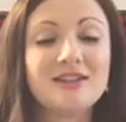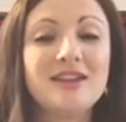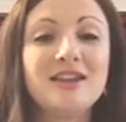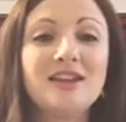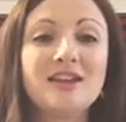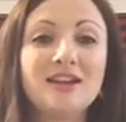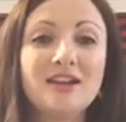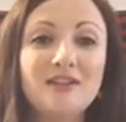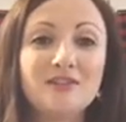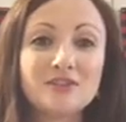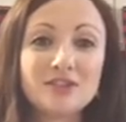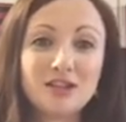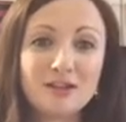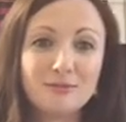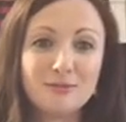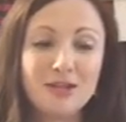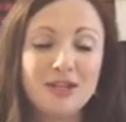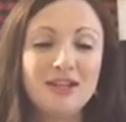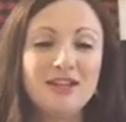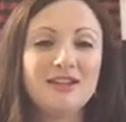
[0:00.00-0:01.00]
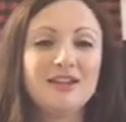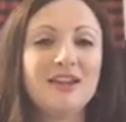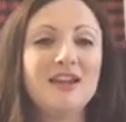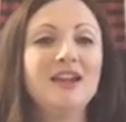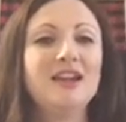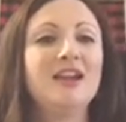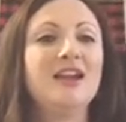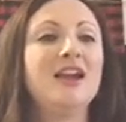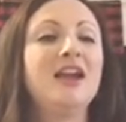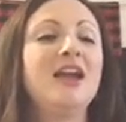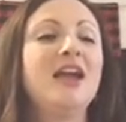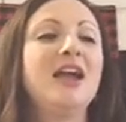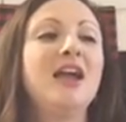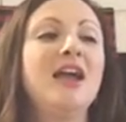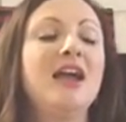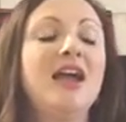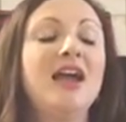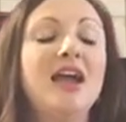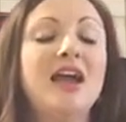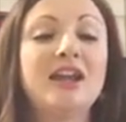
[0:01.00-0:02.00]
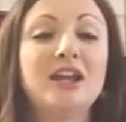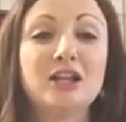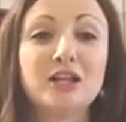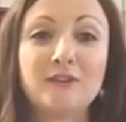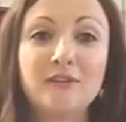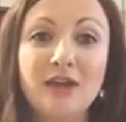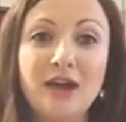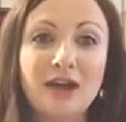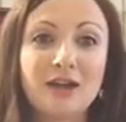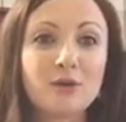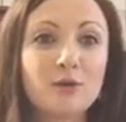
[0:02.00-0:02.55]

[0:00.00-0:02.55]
and they can have duck meat and all of that.